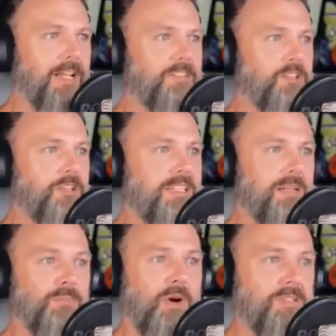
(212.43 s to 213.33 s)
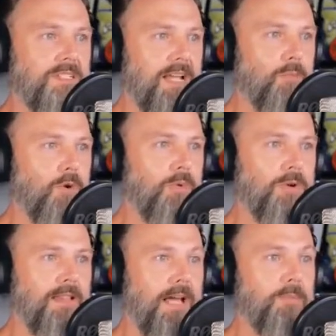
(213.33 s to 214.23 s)
When I suggested part-time
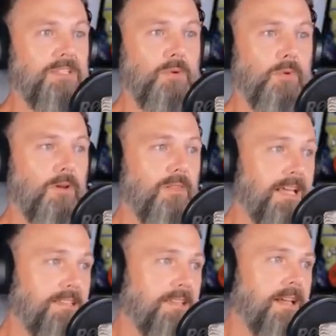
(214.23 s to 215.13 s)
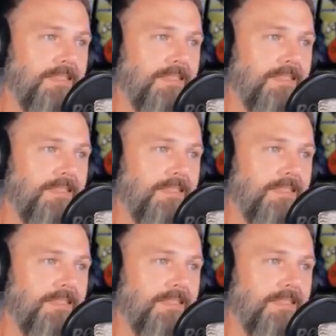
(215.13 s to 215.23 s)
work would allow me to work less,